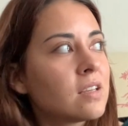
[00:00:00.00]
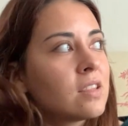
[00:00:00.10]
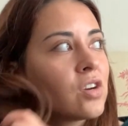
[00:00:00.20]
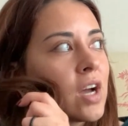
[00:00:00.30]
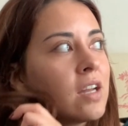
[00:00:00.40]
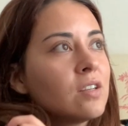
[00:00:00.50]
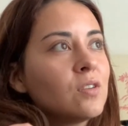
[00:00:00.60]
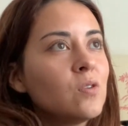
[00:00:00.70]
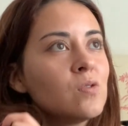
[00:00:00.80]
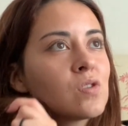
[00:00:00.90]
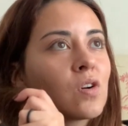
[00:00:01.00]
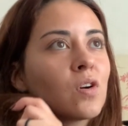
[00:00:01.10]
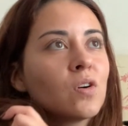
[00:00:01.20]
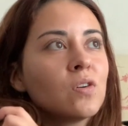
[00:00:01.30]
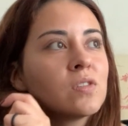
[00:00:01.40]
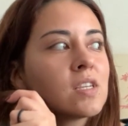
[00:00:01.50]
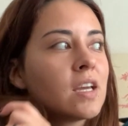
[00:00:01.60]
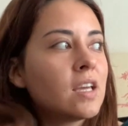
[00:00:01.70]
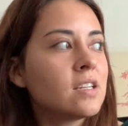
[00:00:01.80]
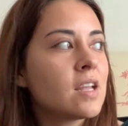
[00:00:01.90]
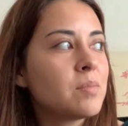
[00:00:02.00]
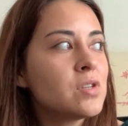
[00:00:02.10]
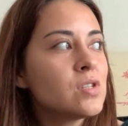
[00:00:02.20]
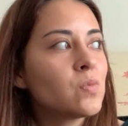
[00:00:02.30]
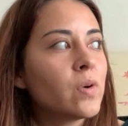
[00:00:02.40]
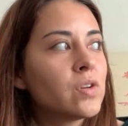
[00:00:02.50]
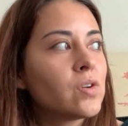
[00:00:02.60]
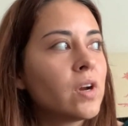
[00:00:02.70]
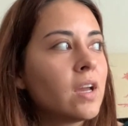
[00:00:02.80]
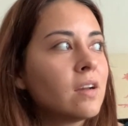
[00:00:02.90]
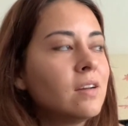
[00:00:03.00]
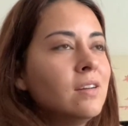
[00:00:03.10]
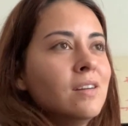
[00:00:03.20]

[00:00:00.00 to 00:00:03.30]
They're kind of loose curls, and I'm just wondering